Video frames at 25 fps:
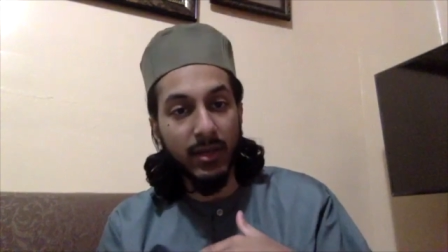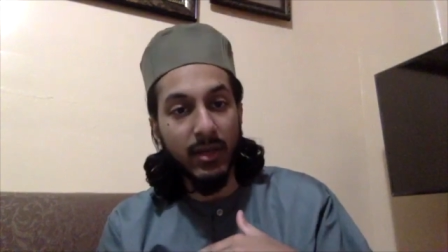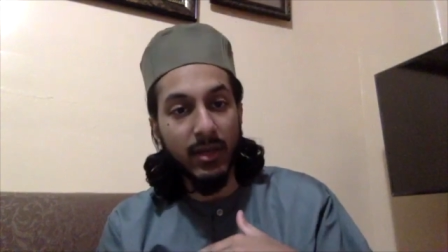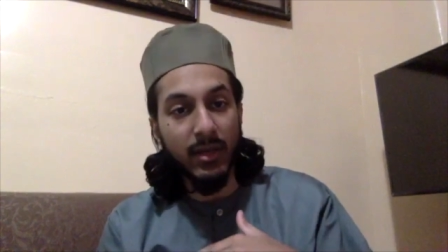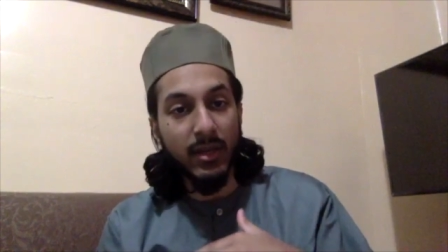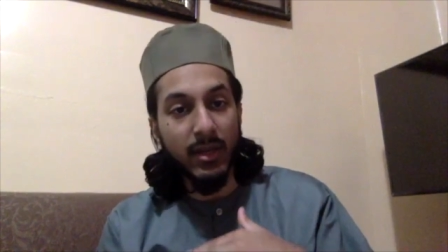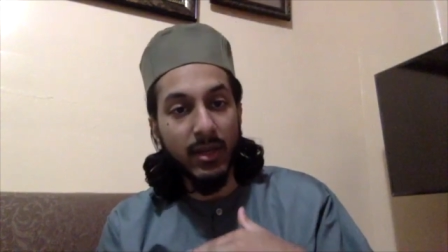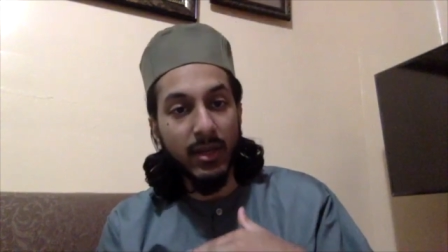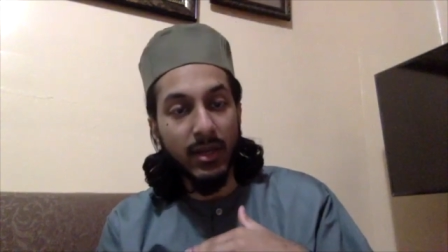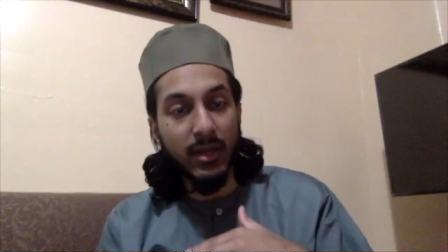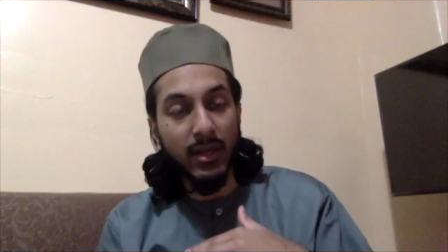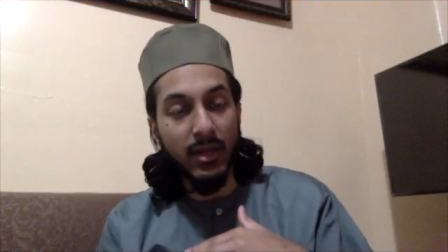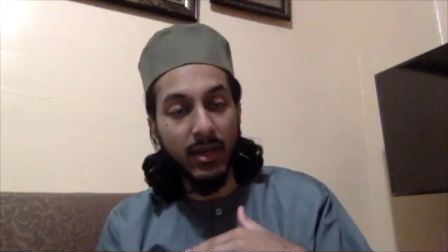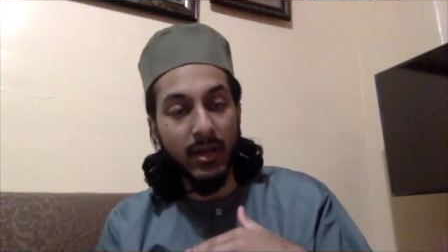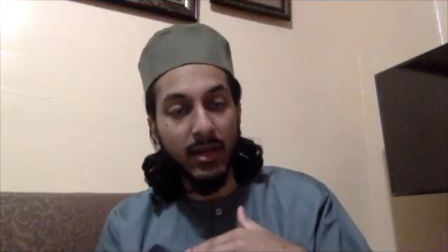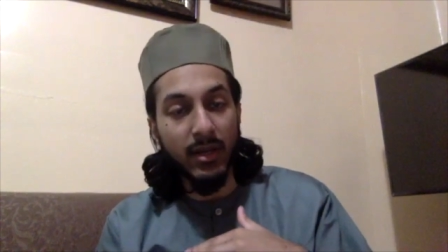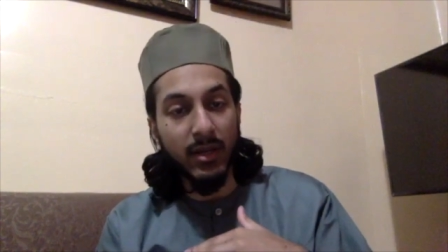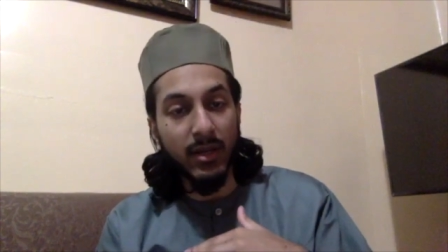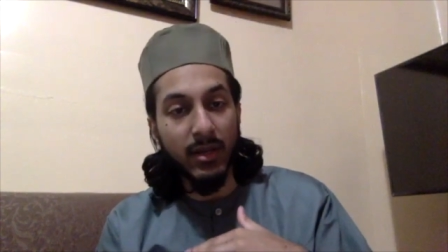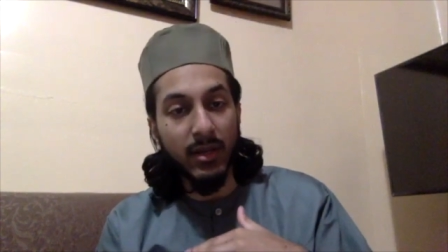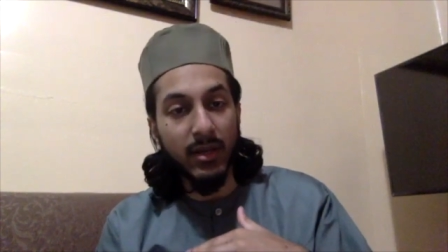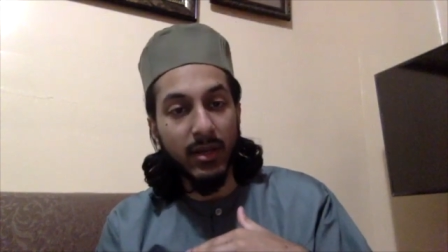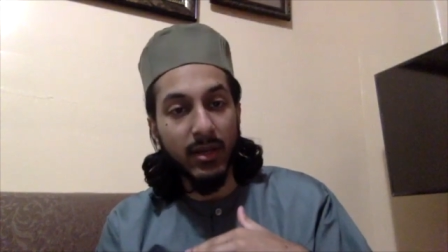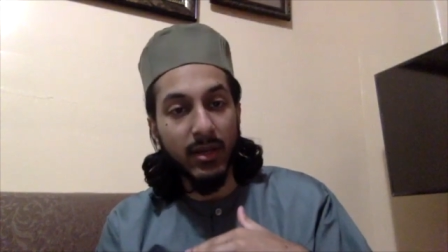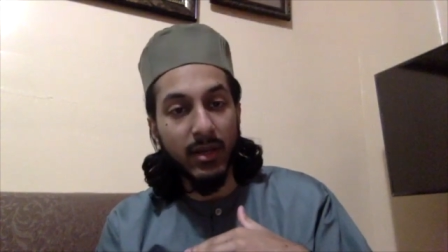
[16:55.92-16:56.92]

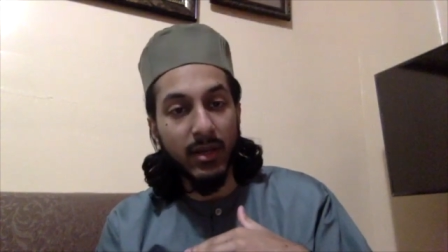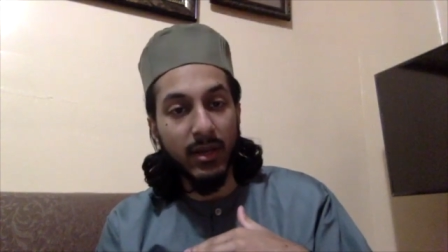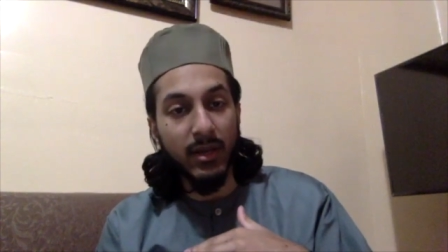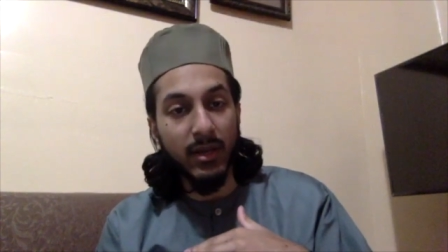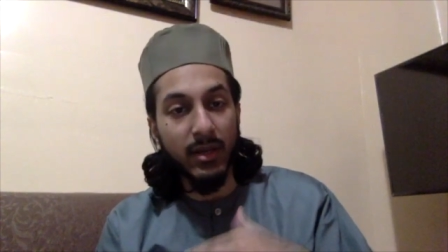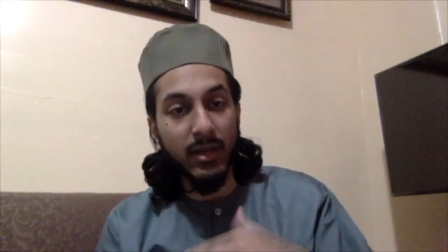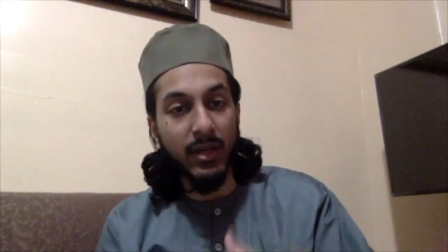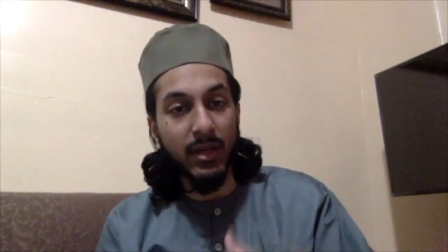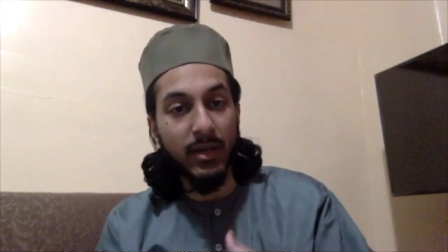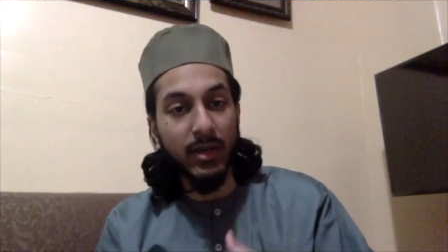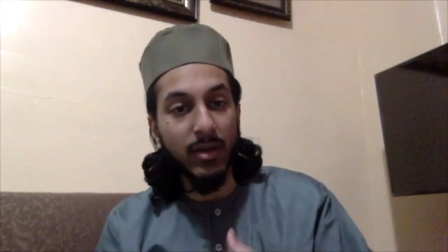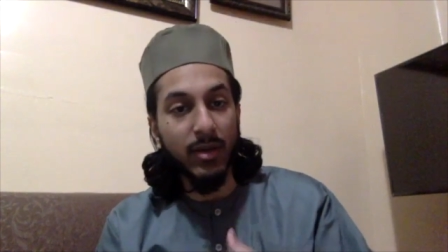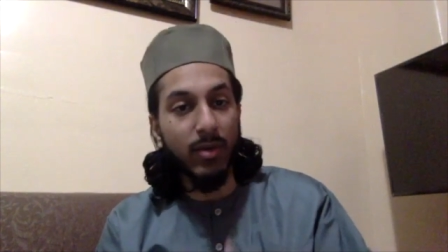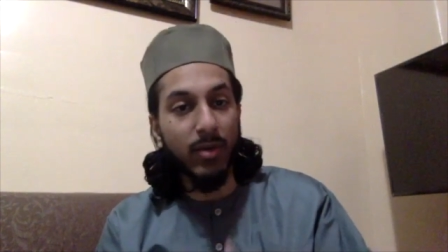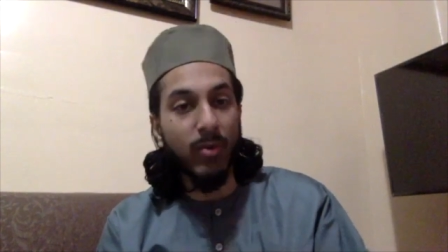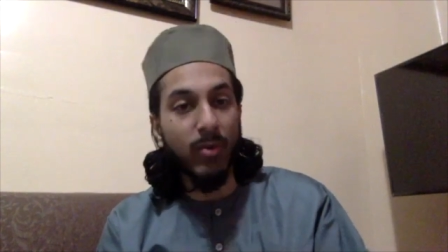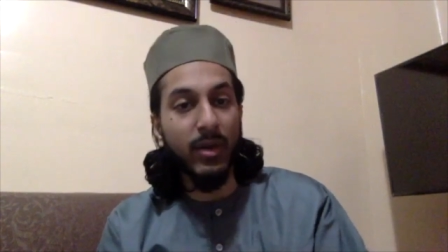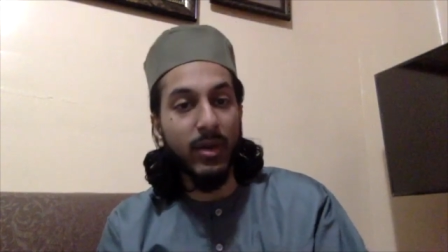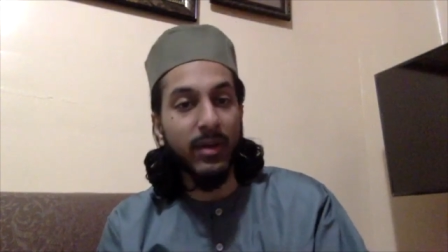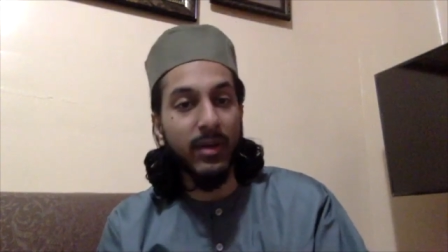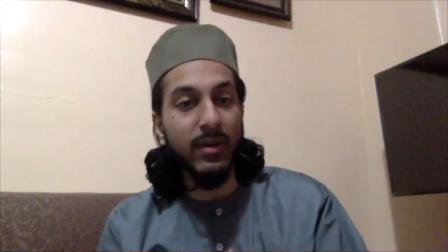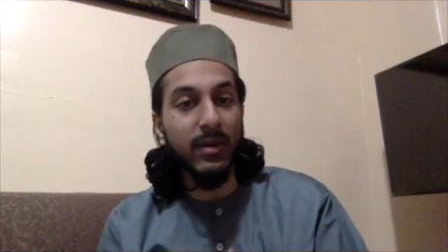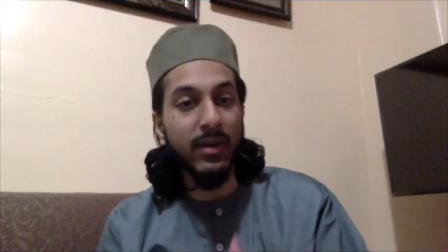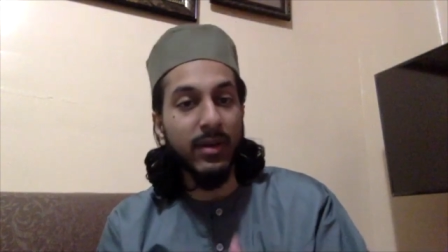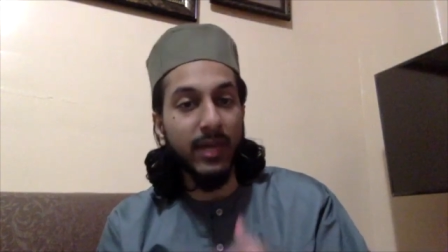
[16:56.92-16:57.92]
her
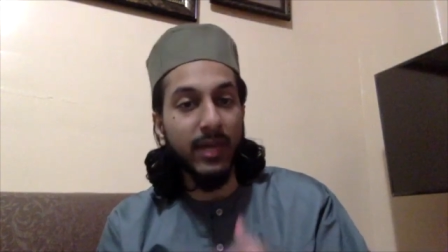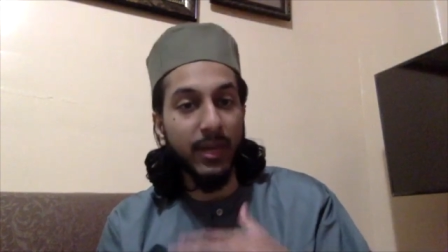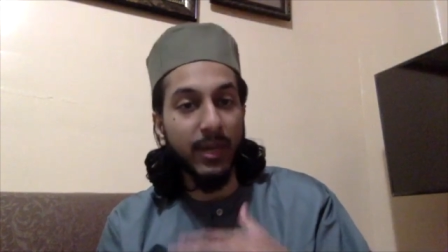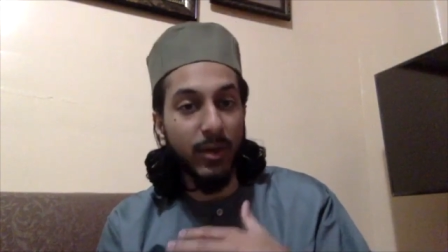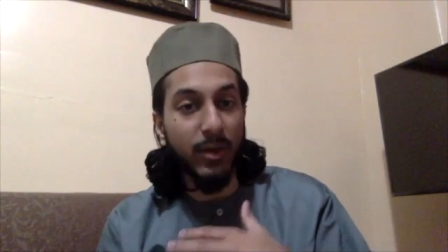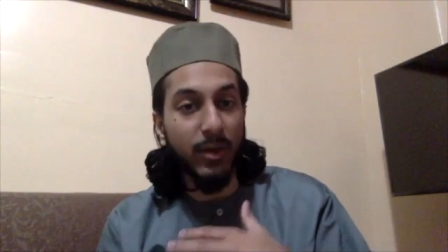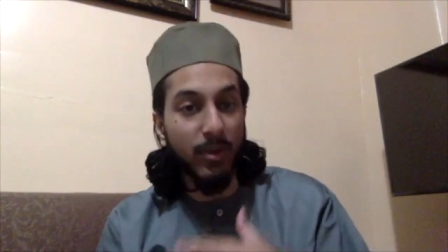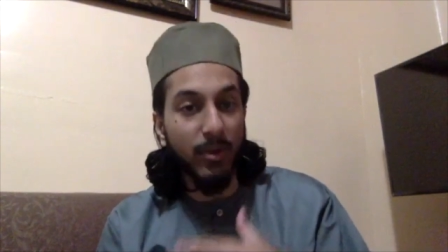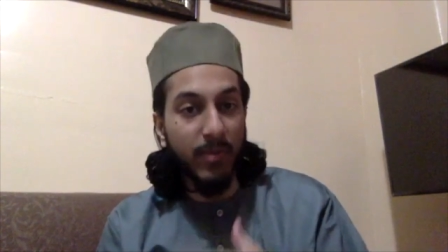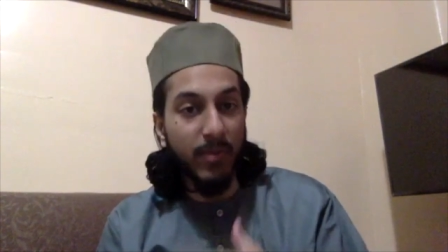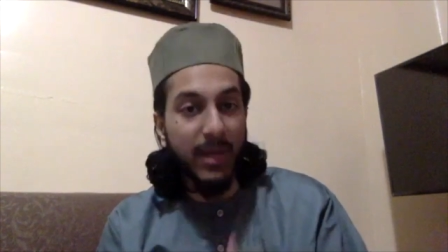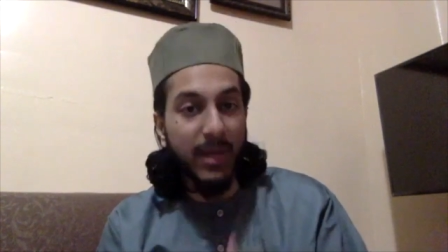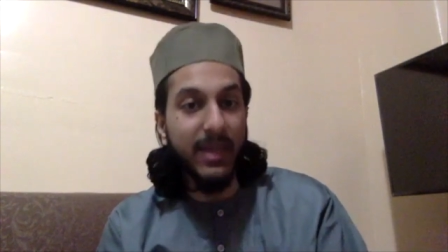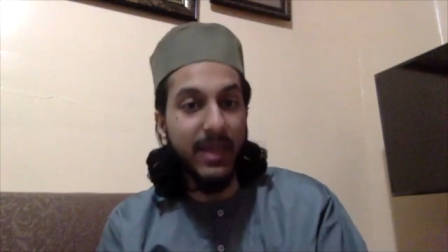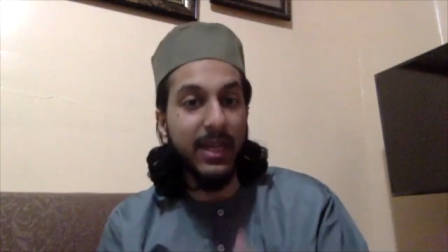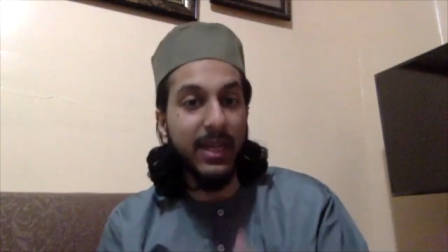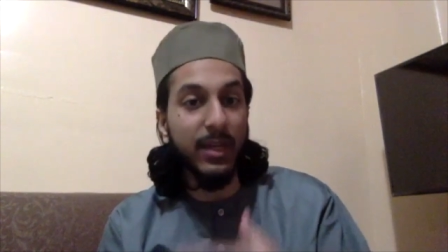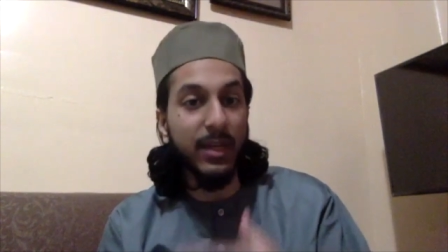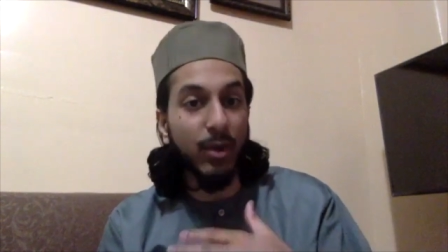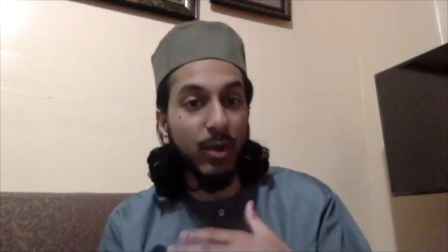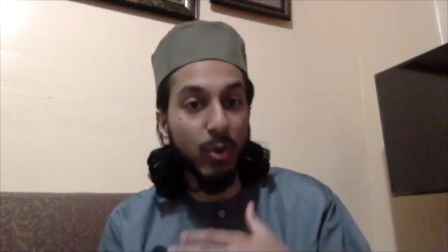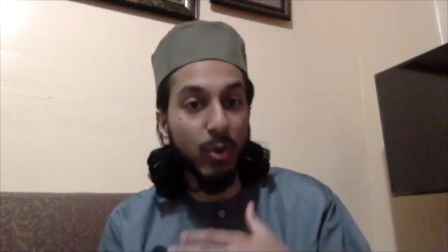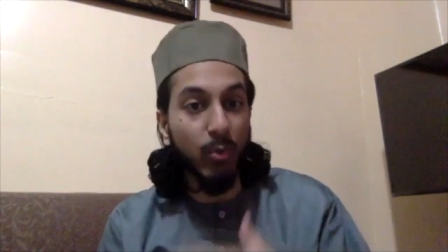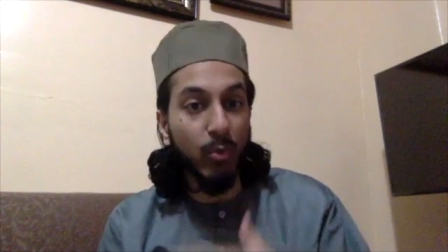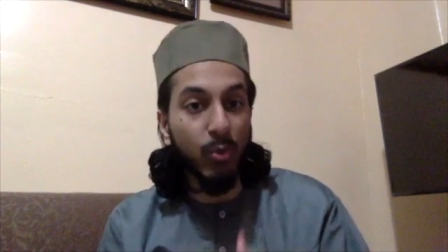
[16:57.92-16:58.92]
what? In her belly, in
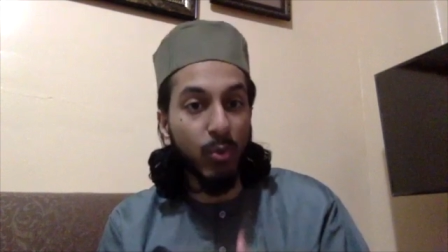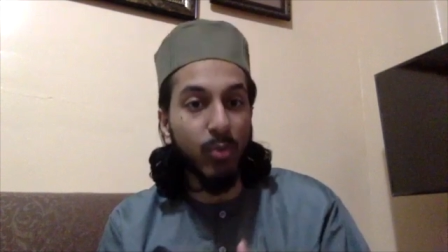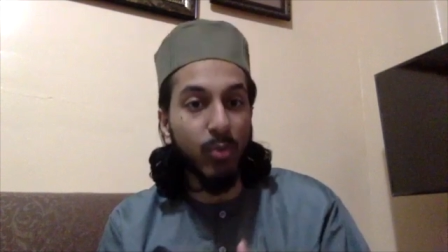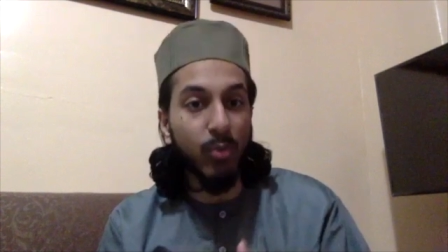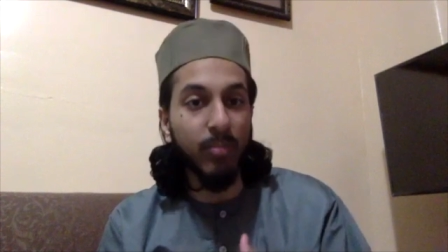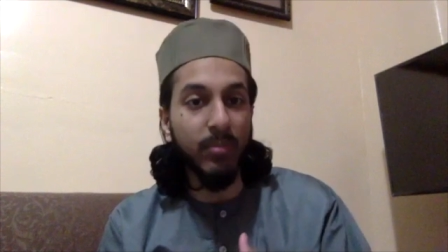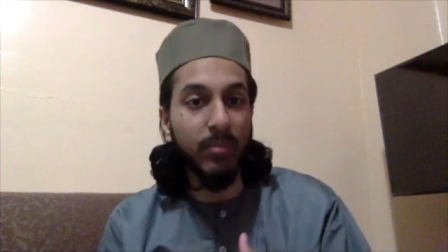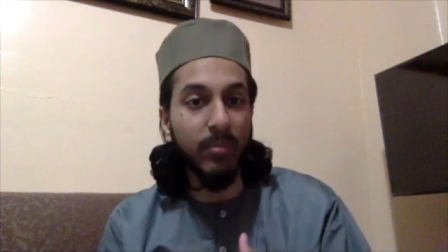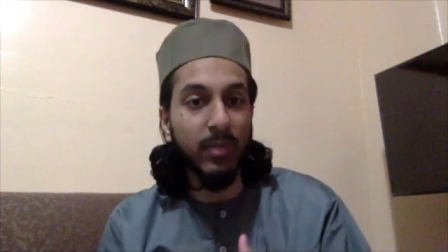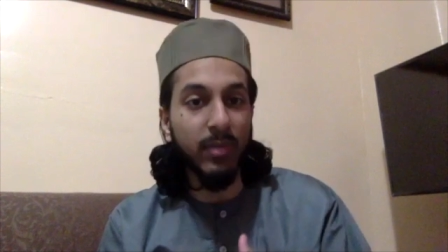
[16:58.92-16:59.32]
her womb.